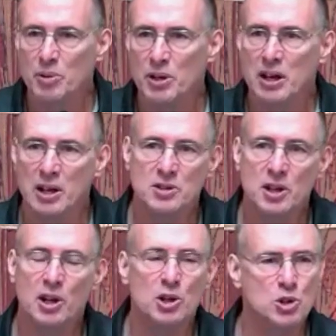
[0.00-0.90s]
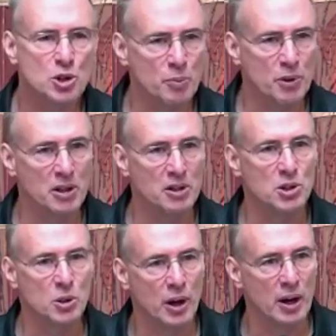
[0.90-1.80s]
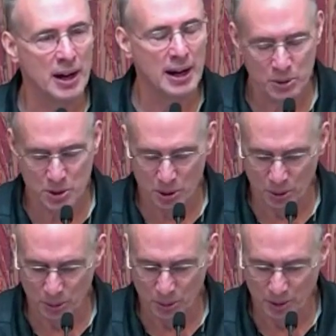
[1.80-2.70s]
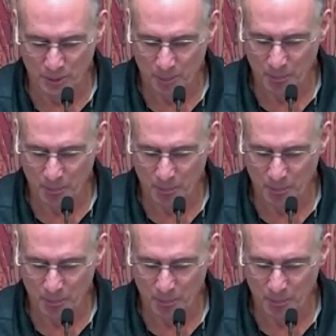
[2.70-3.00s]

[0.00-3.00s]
because it contributed to our household.